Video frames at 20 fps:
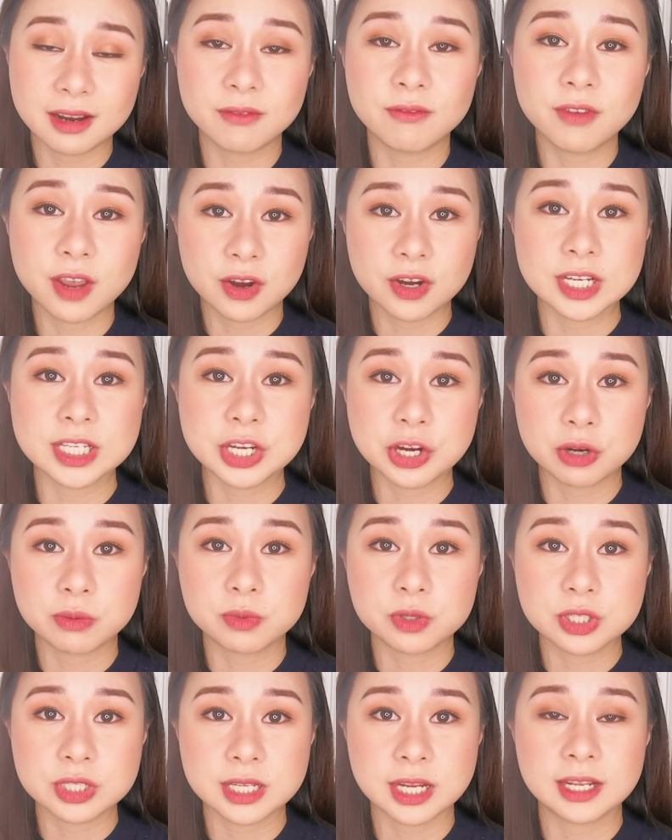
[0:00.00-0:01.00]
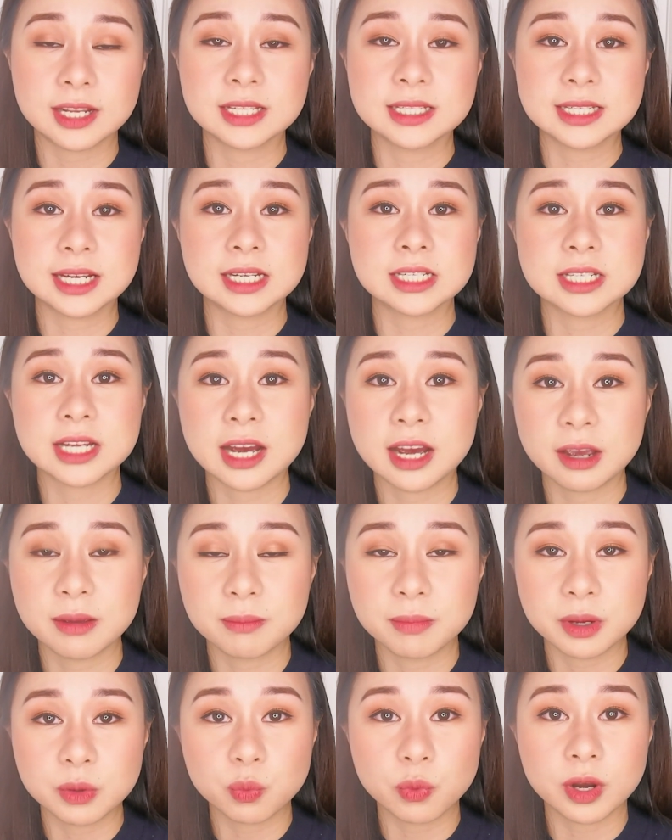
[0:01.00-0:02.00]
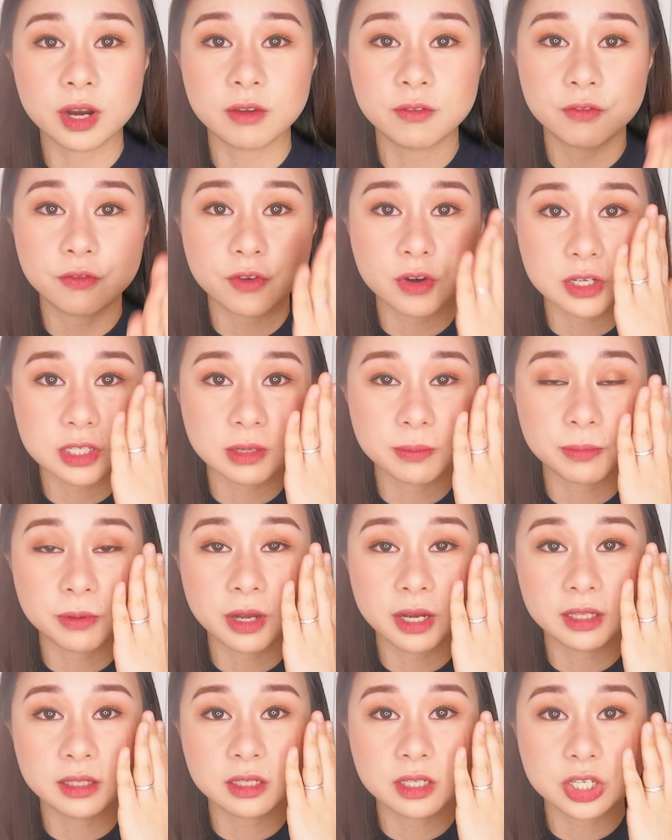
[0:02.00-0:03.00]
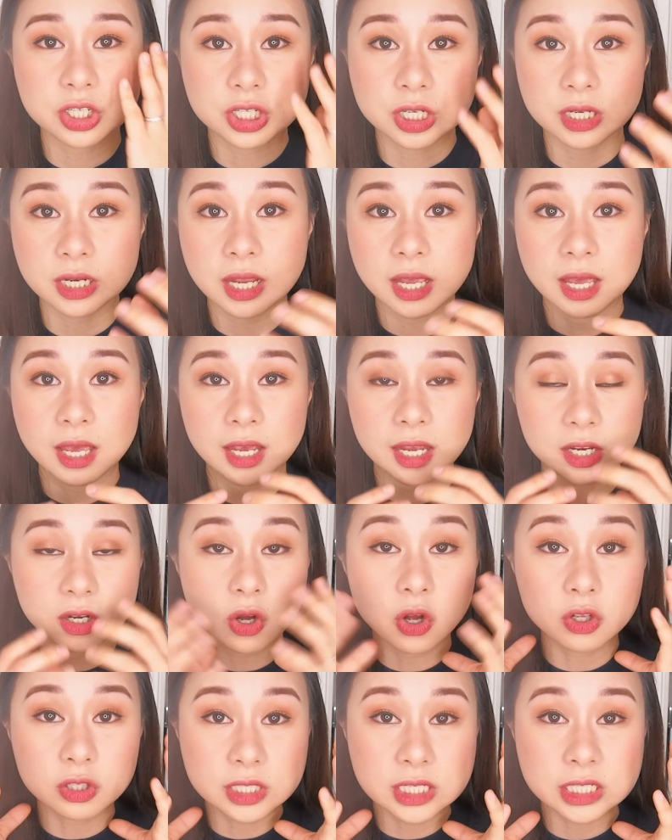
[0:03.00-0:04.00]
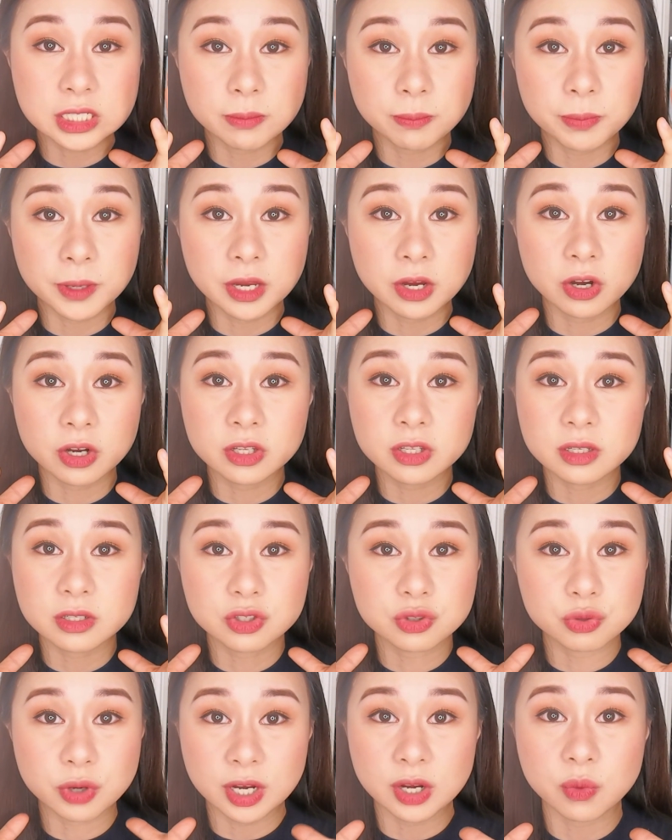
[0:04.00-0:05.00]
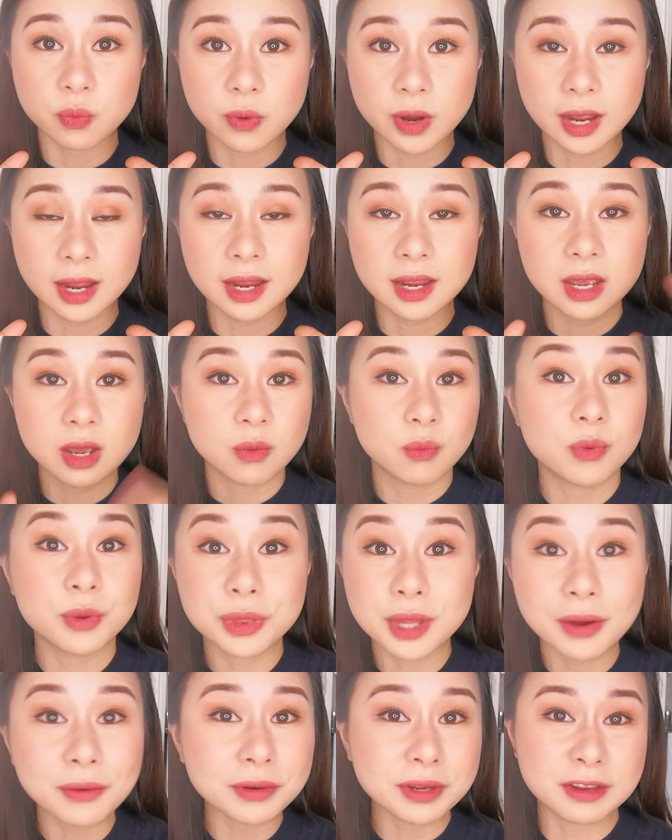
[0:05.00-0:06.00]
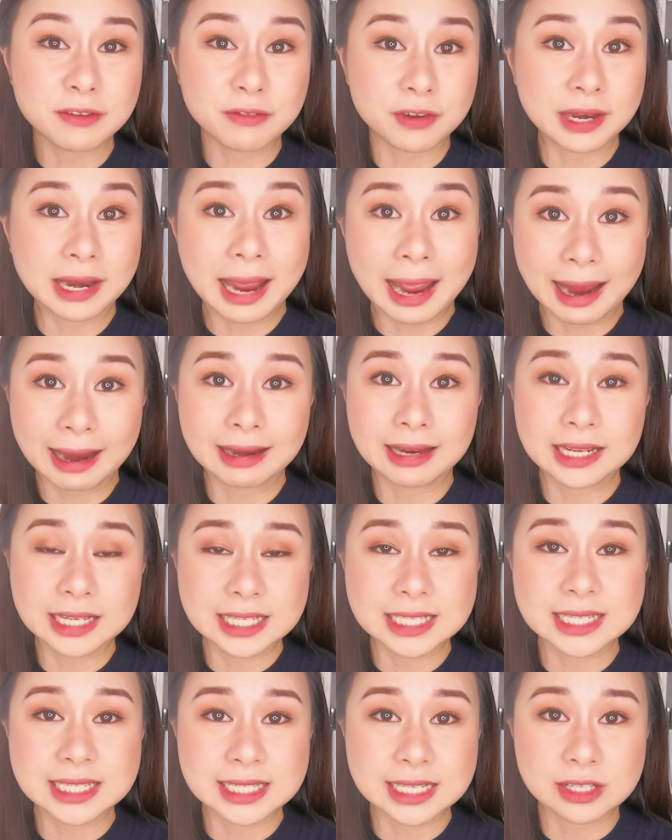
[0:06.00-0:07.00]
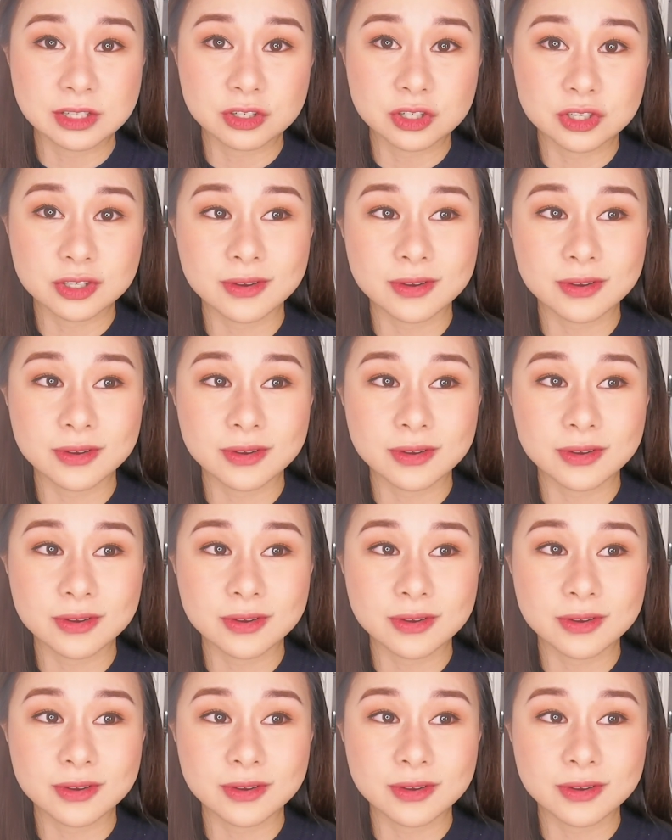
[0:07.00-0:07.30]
a very terrible state at that time. But when I first applied the cushion, it all disappeared straight away without even adding concealer.